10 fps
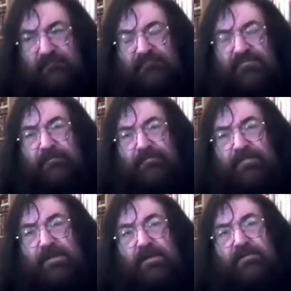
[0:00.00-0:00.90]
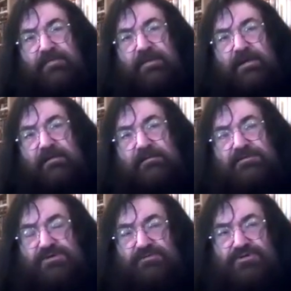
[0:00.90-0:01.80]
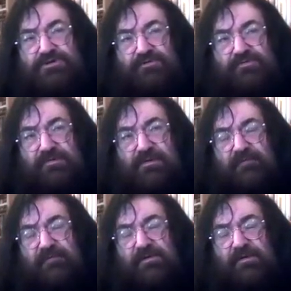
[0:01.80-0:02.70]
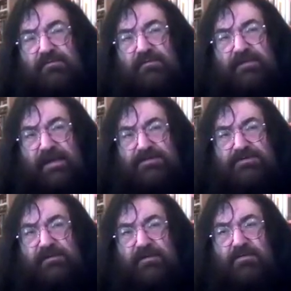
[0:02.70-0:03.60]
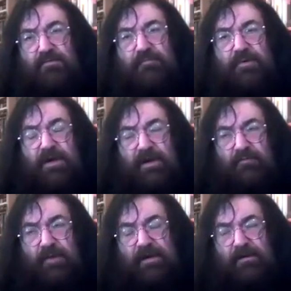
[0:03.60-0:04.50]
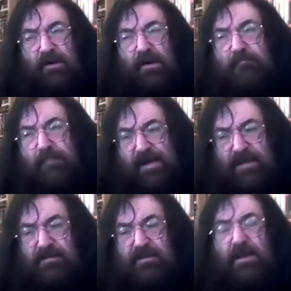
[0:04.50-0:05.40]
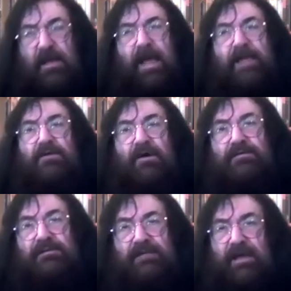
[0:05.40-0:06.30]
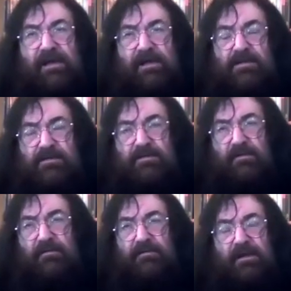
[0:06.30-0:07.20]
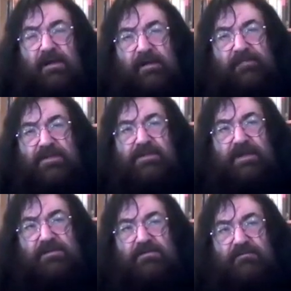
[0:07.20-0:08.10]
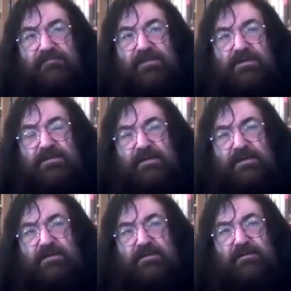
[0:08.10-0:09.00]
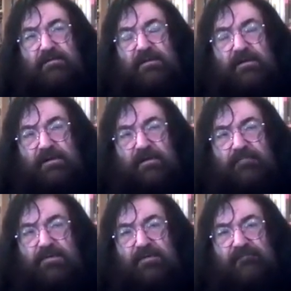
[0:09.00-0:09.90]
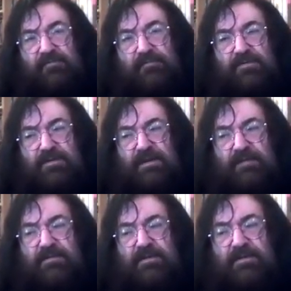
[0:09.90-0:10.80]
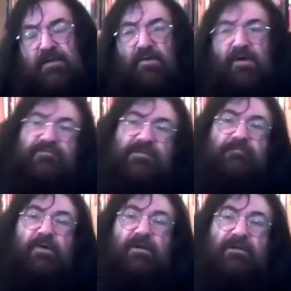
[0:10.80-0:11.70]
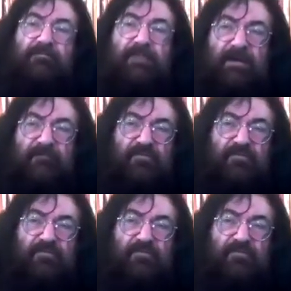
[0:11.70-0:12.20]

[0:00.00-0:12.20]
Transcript: from the Jew shooters of the local nationalists who put on white armbands and are today extolled in the center of these cities in beautiful museums, often partly paid